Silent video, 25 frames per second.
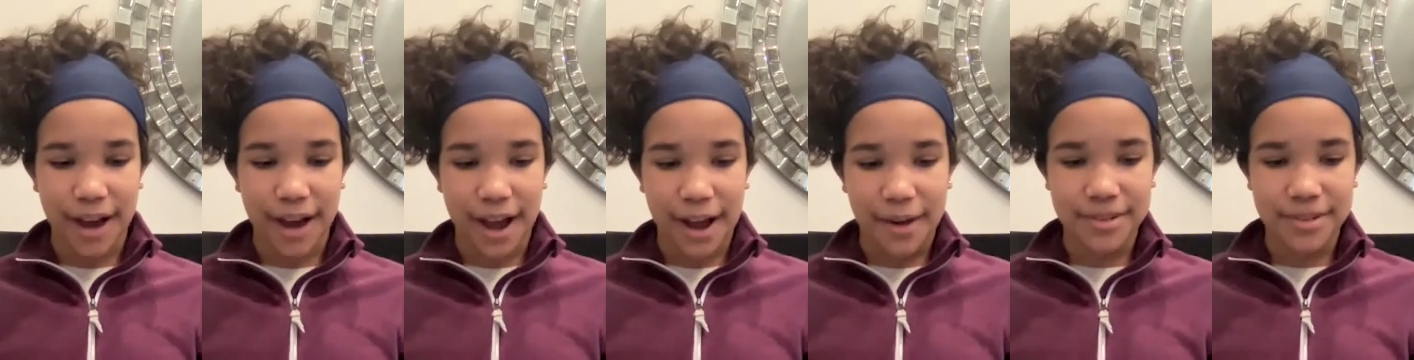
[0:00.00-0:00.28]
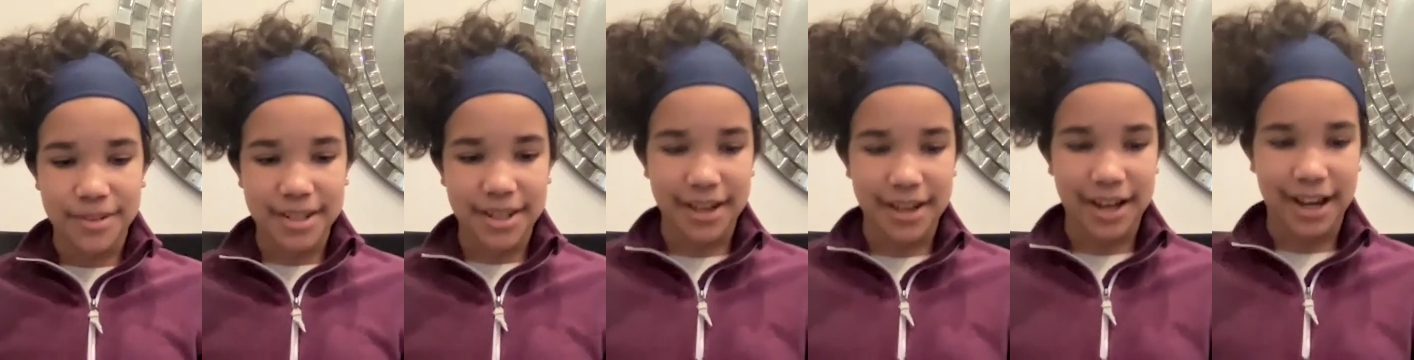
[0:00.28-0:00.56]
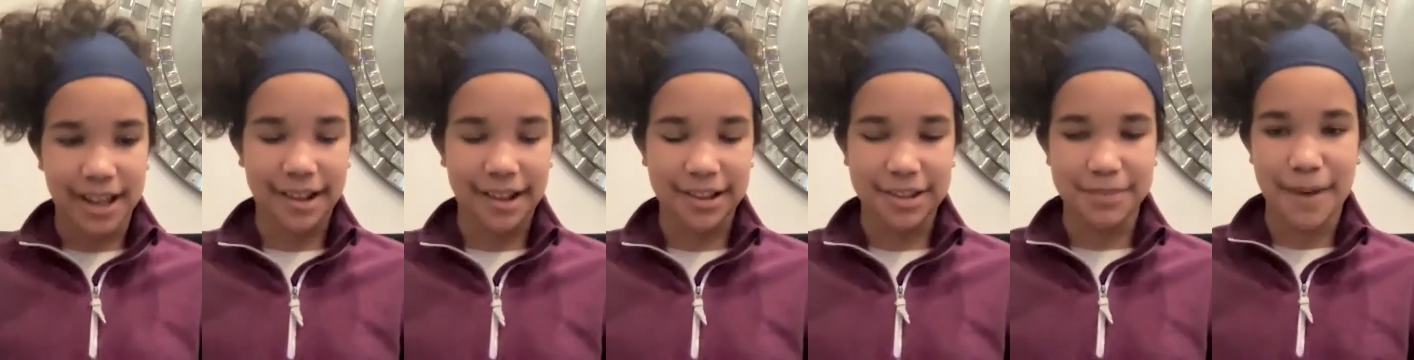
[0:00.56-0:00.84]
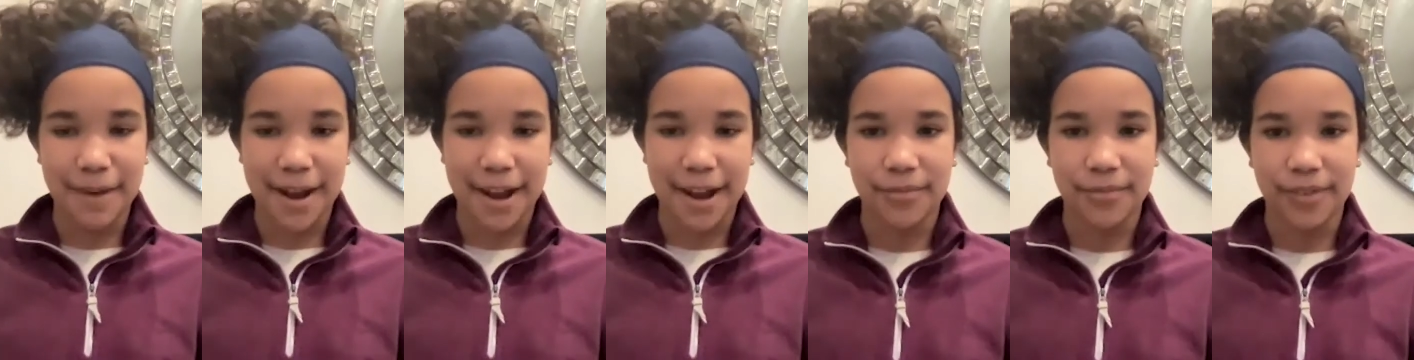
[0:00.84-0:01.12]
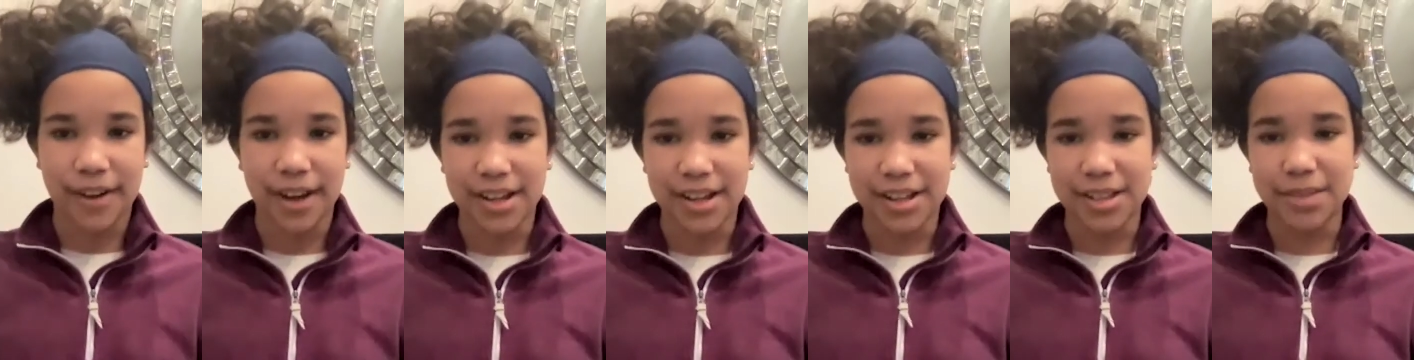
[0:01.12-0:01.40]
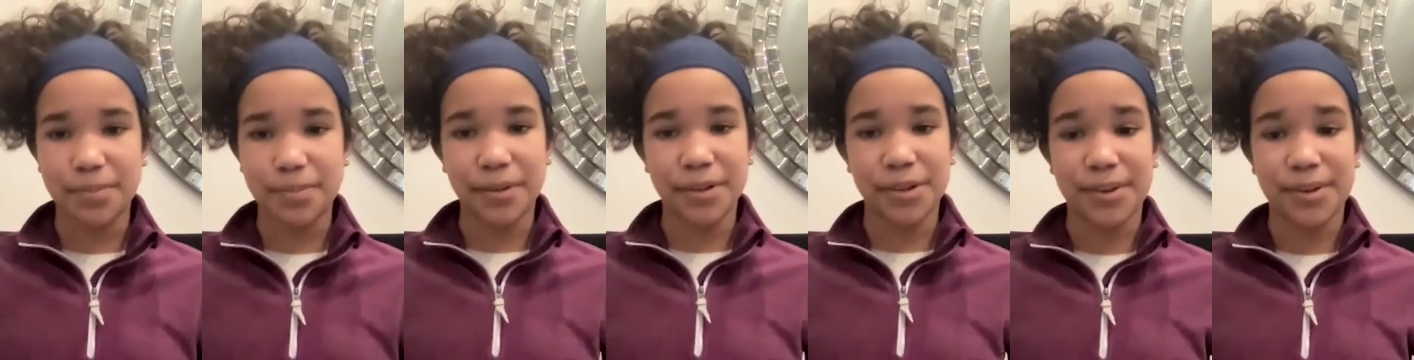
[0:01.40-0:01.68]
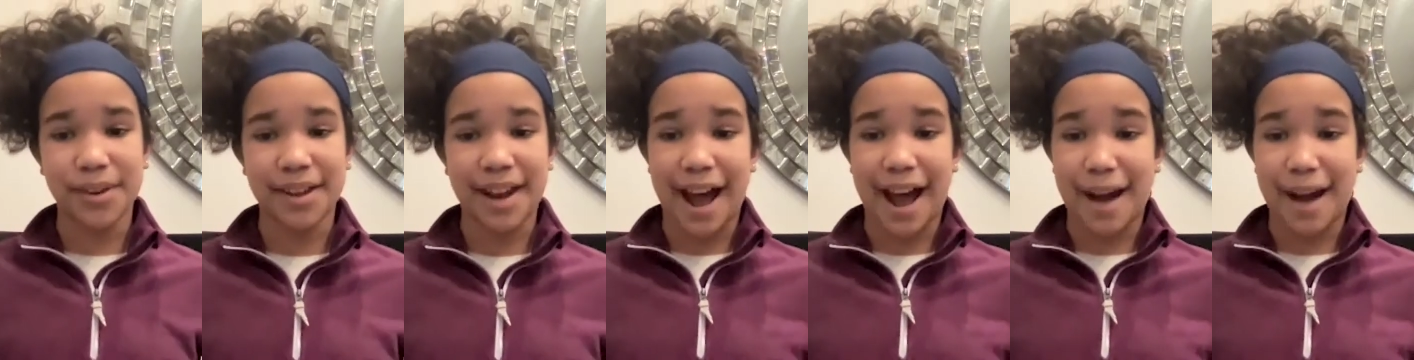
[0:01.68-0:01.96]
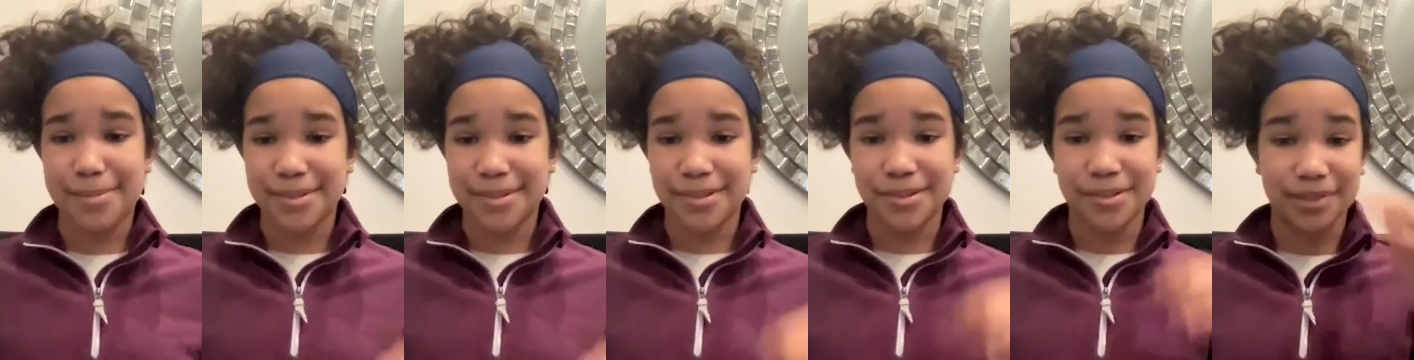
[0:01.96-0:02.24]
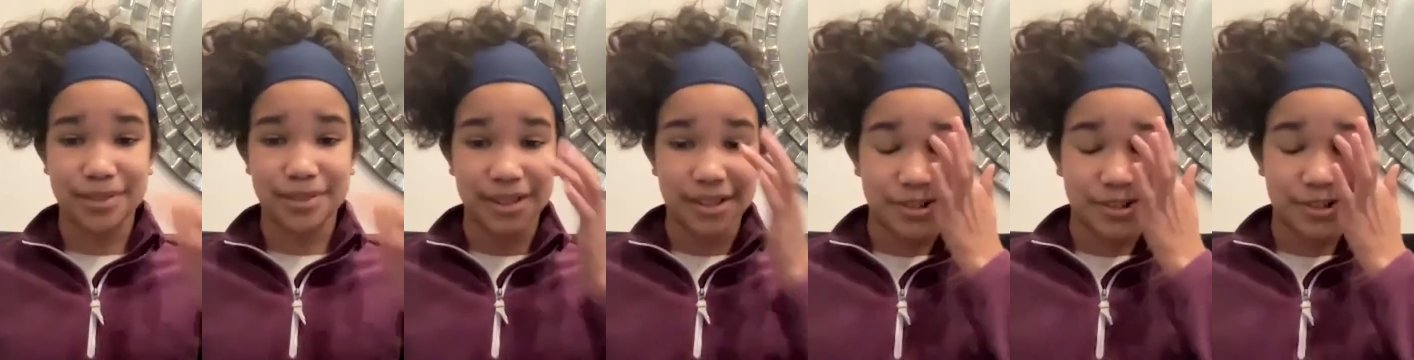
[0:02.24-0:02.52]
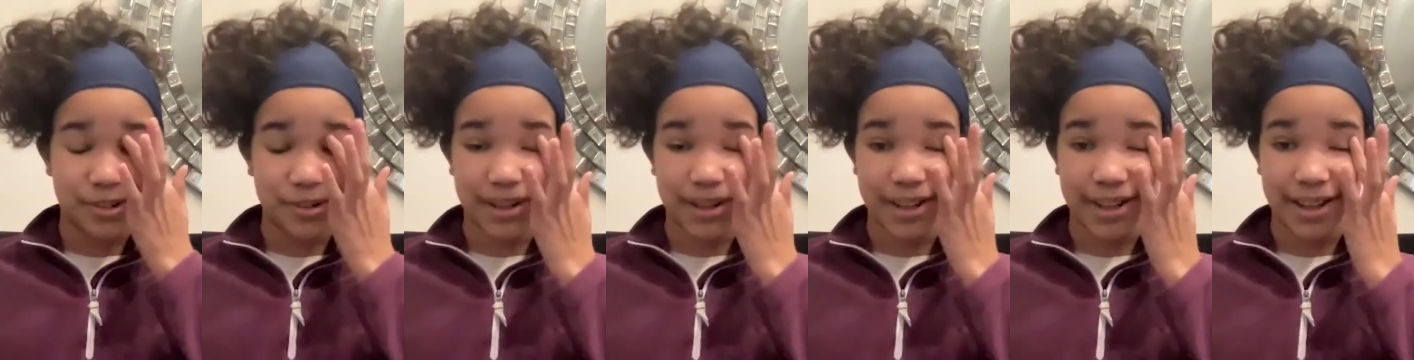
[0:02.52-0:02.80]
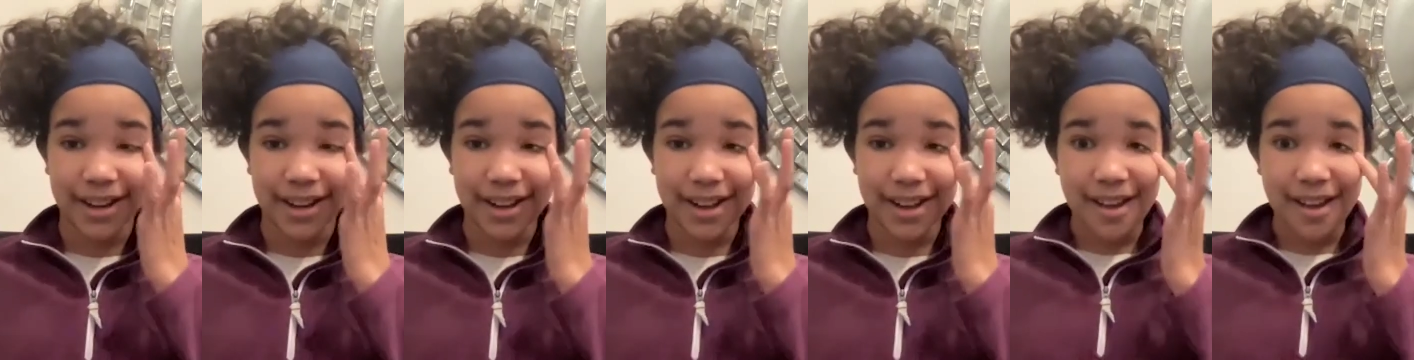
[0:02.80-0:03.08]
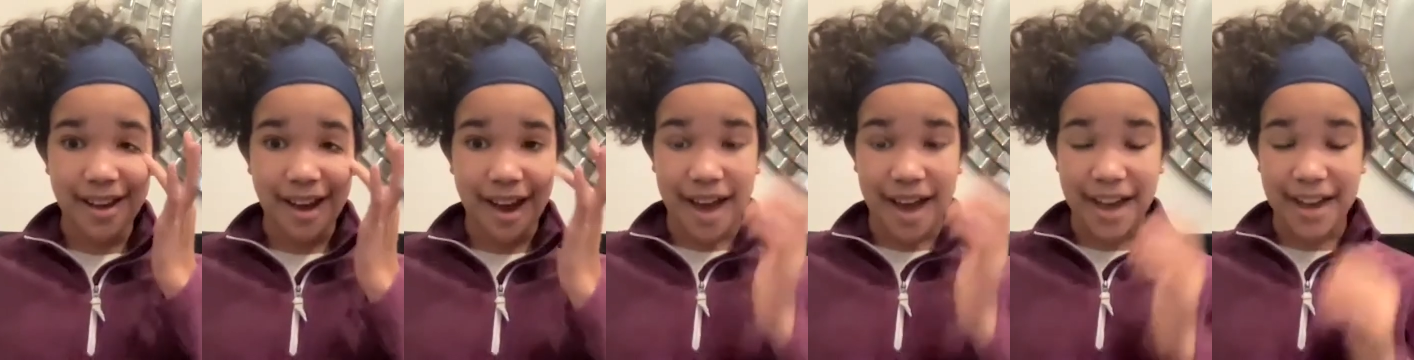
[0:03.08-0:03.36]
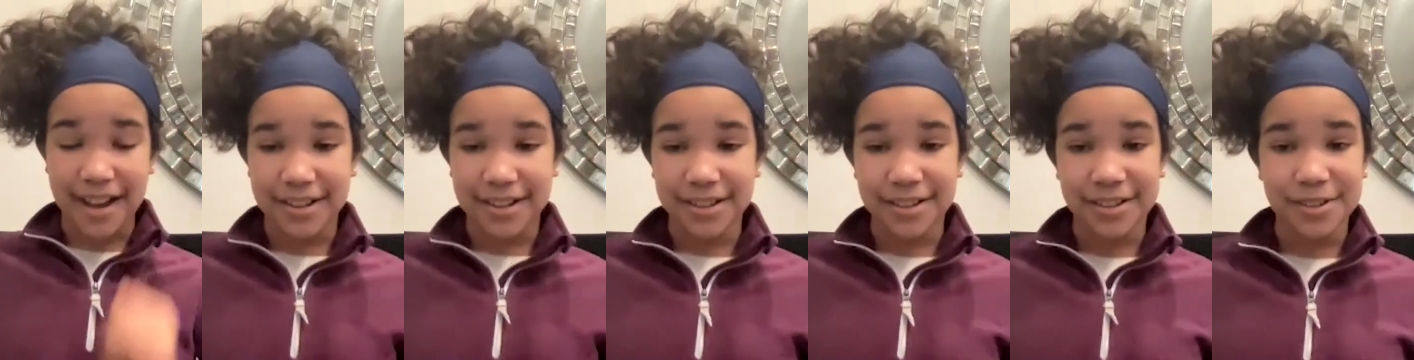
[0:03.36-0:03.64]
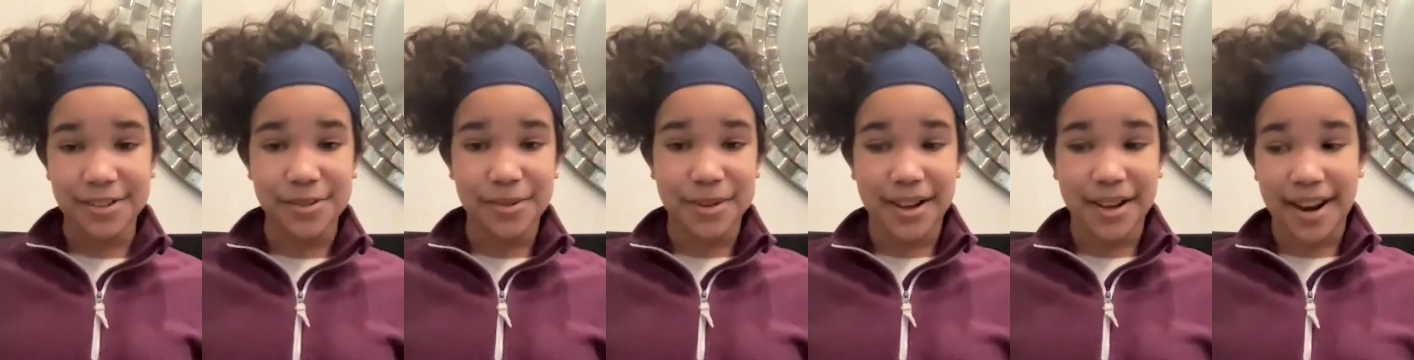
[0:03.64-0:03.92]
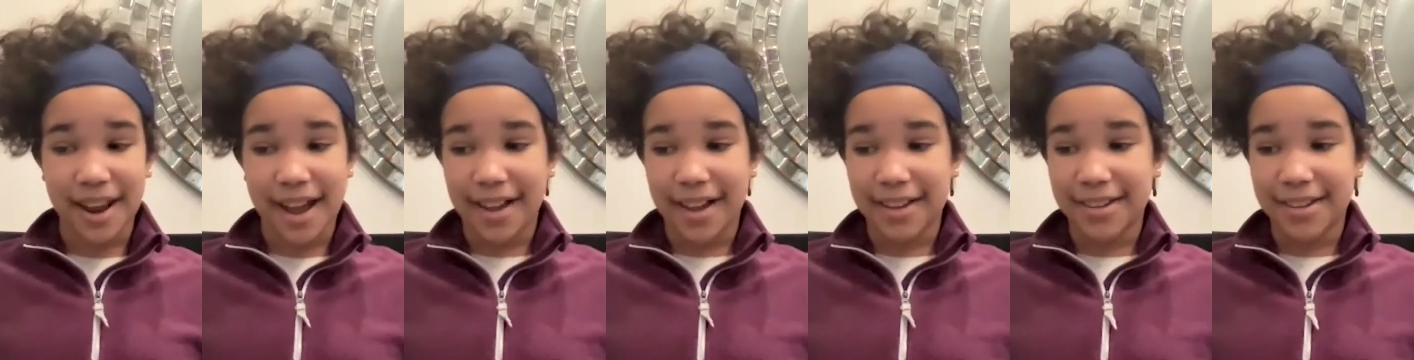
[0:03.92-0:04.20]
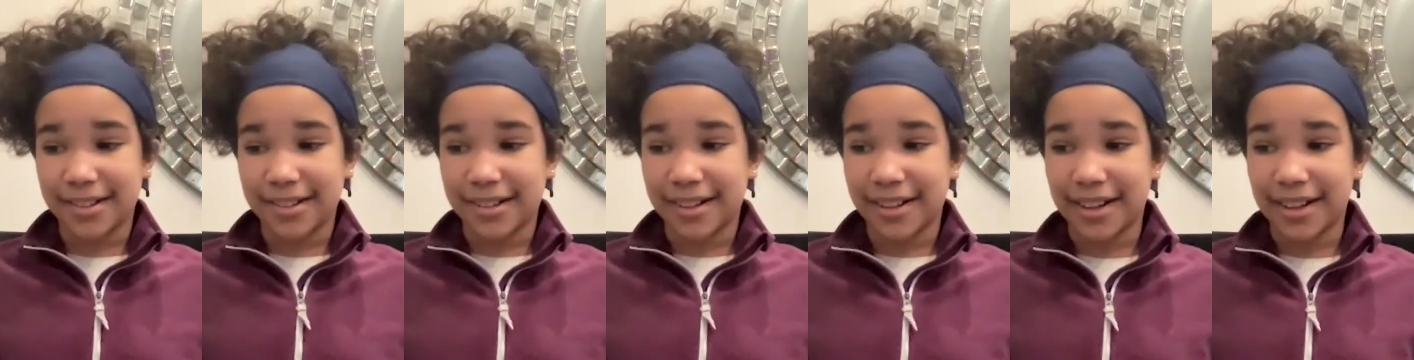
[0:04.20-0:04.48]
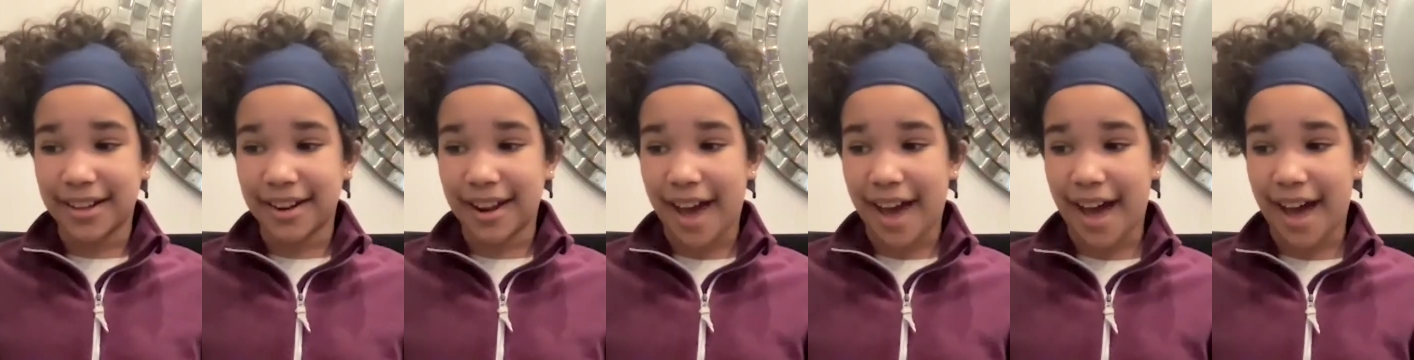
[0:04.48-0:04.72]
I would say, yeah, that's my advice, but you can absolutely do it and you can handle it.